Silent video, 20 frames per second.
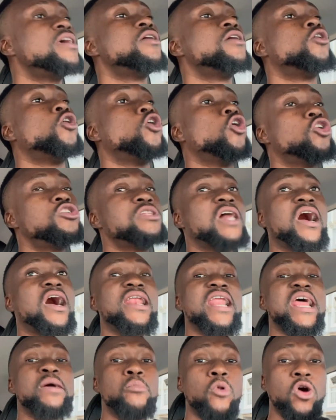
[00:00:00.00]
oh, now
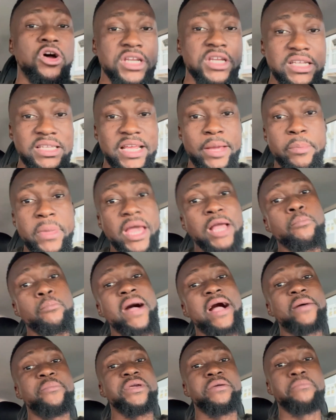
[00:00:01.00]
let money they make
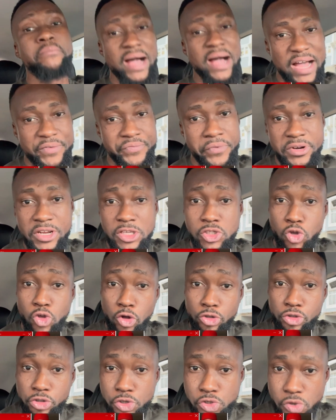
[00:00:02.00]
man be man for this country.